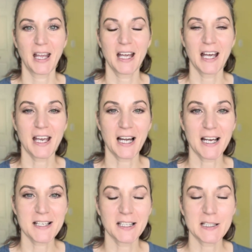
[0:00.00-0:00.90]
Hey
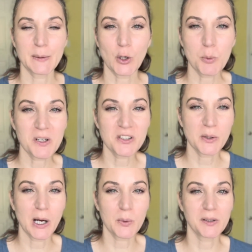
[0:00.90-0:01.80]
guys, it's been almost 3
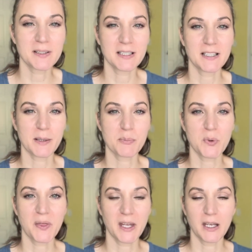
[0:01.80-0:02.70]
hours since I
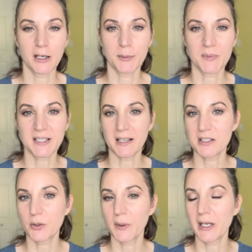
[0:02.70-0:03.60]
put the
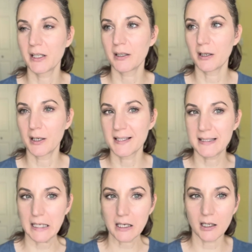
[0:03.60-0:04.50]
sunscreen
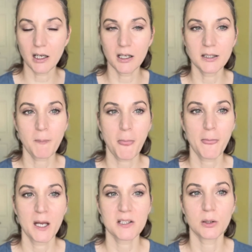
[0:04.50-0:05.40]
stick on,
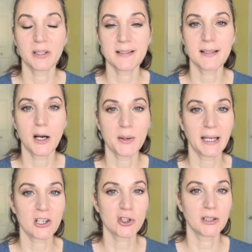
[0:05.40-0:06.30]
so let's see how it
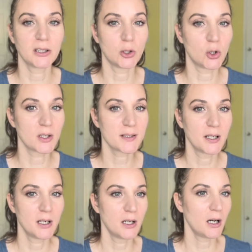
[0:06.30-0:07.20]
actually looks.
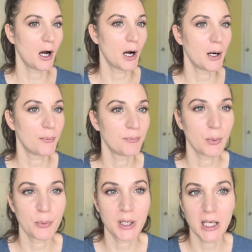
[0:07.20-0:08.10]

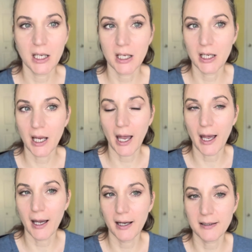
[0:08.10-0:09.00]
We
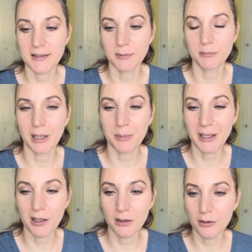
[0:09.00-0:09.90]
had some
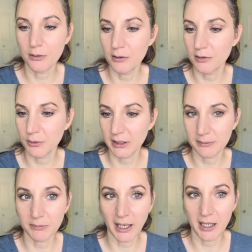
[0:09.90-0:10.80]
barbecue, we
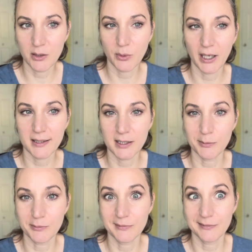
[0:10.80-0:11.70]
ate, we had
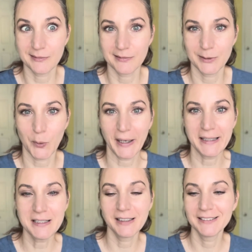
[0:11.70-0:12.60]
some wine,